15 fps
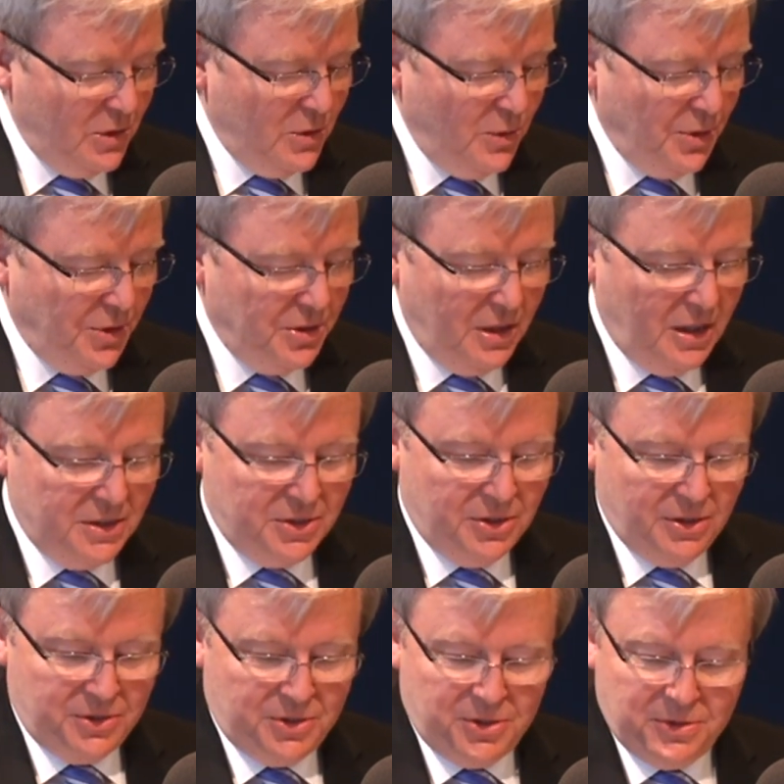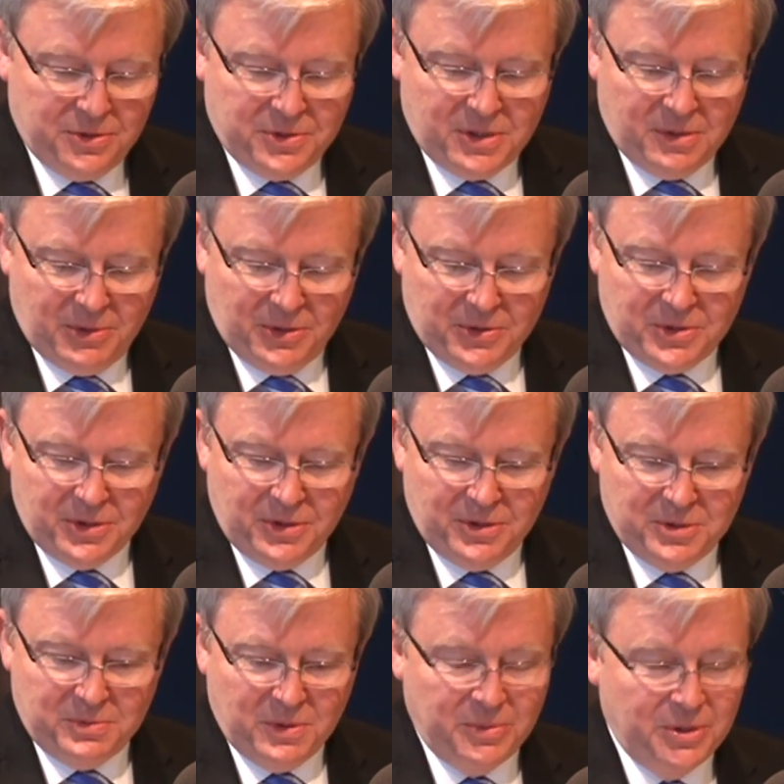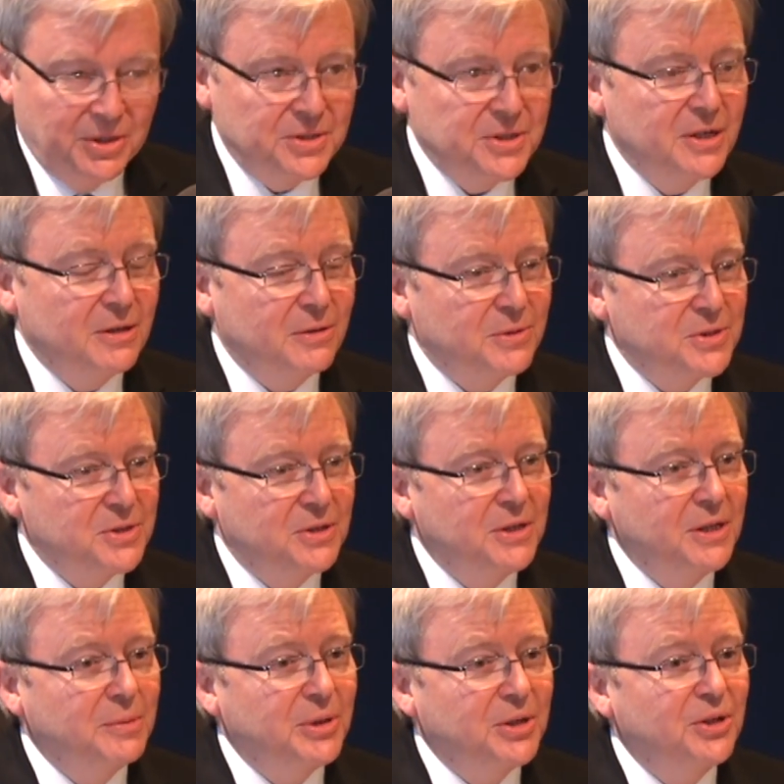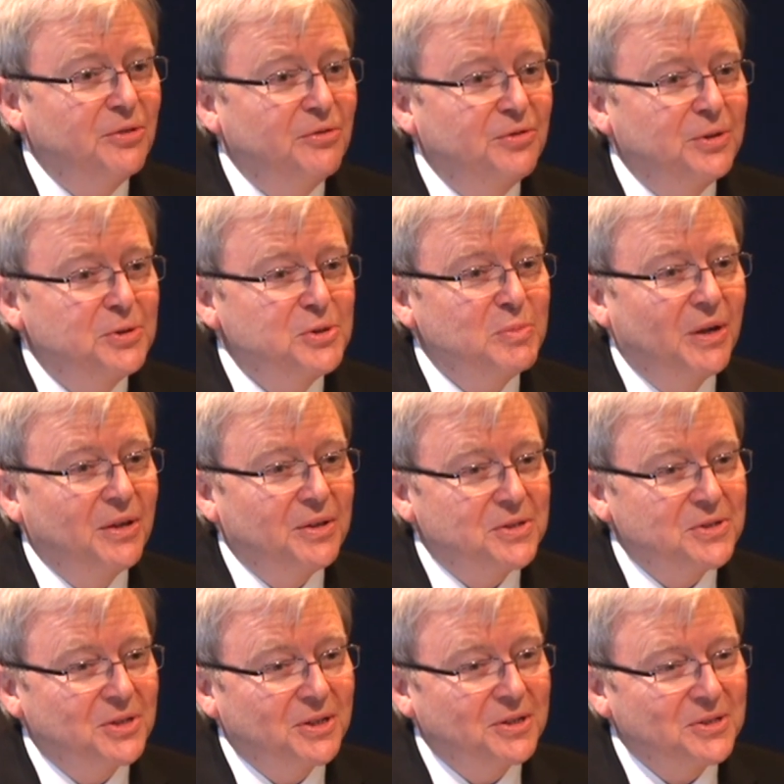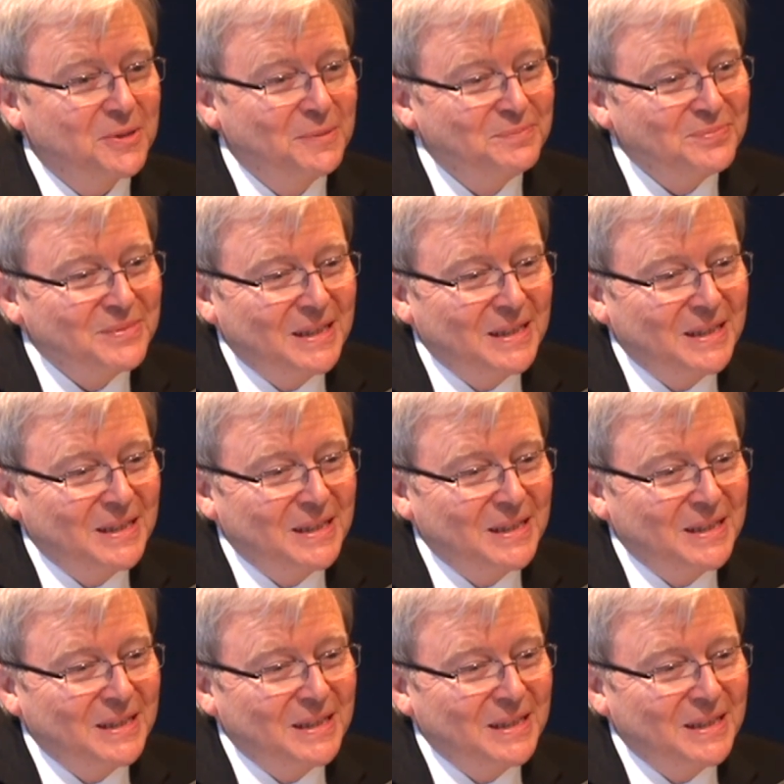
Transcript: Well, according to last night's news, someone else accused me of being a terrorist, so you get a bit confused by these things.